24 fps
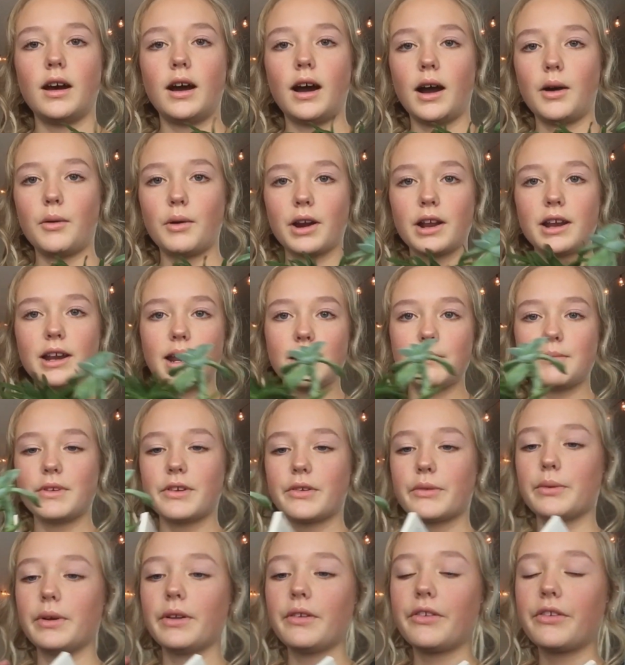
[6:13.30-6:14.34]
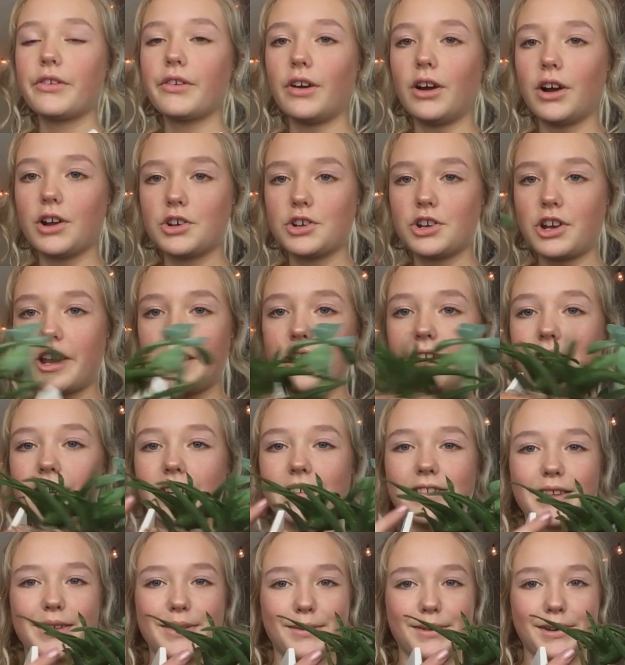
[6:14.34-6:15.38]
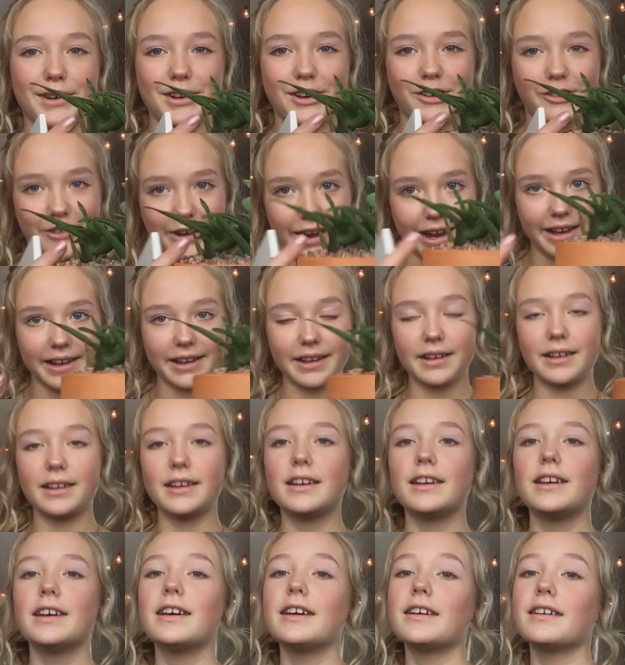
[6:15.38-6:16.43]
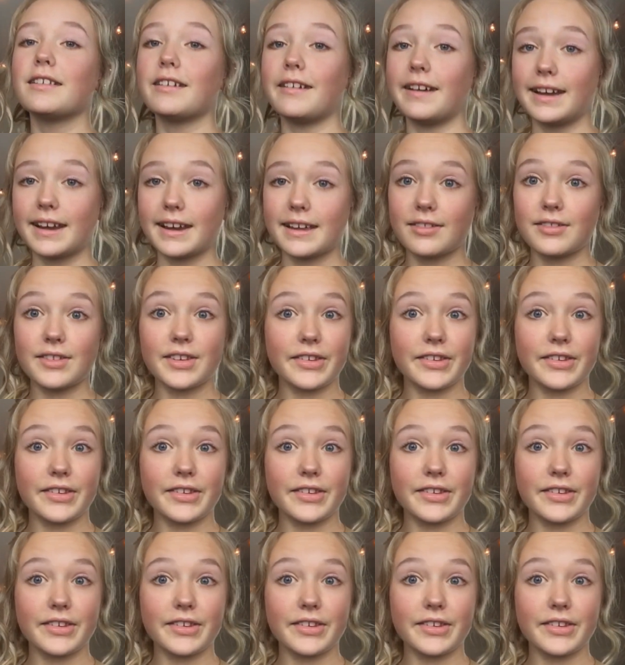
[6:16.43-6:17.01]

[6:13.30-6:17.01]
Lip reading: I wanna name this one Sanjay, and this one Craig, like